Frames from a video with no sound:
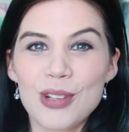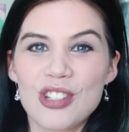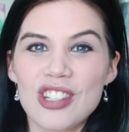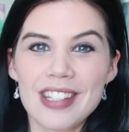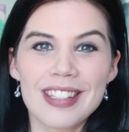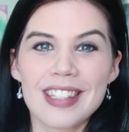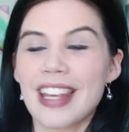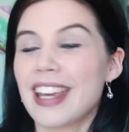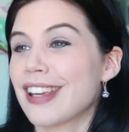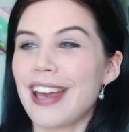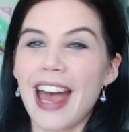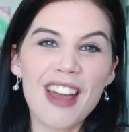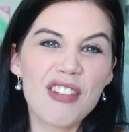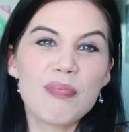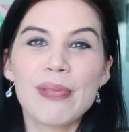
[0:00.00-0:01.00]
But she's
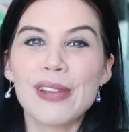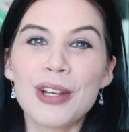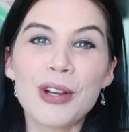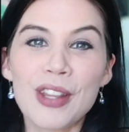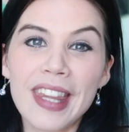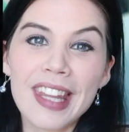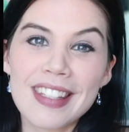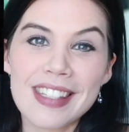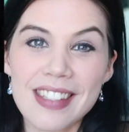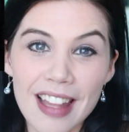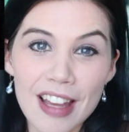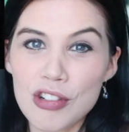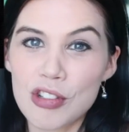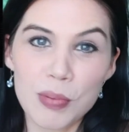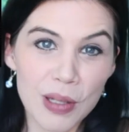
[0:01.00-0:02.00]
like, I've been on this
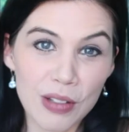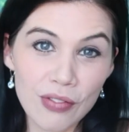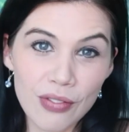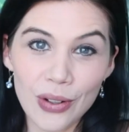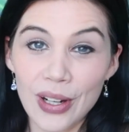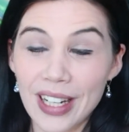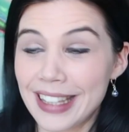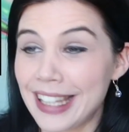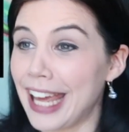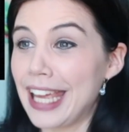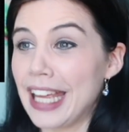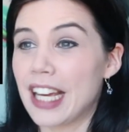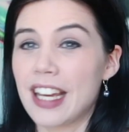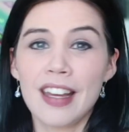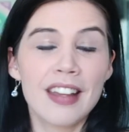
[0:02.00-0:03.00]
ledge before,
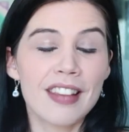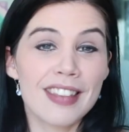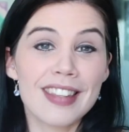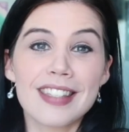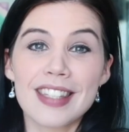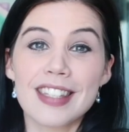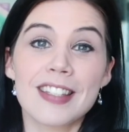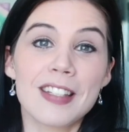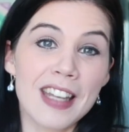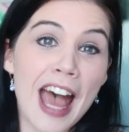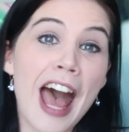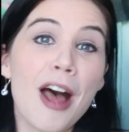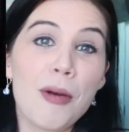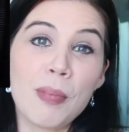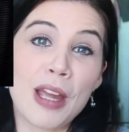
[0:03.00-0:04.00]
like, this is
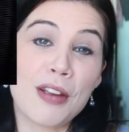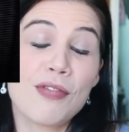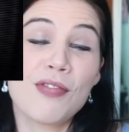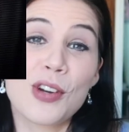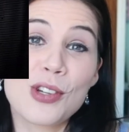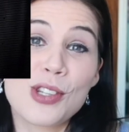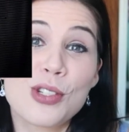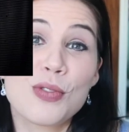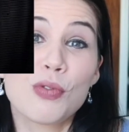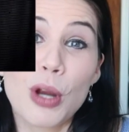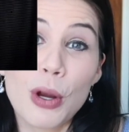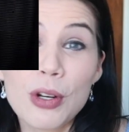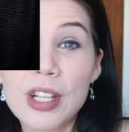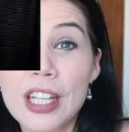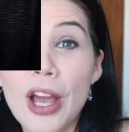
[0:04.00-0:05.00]
not my first
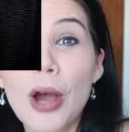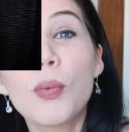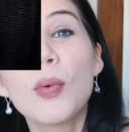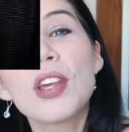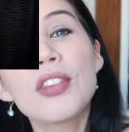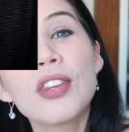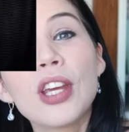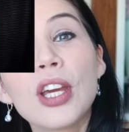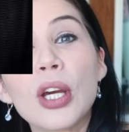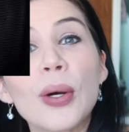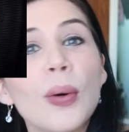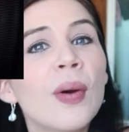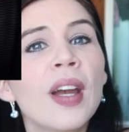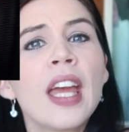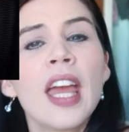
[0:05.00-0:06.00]
rodeo with
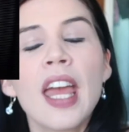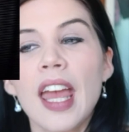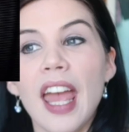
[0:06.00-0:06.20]
you,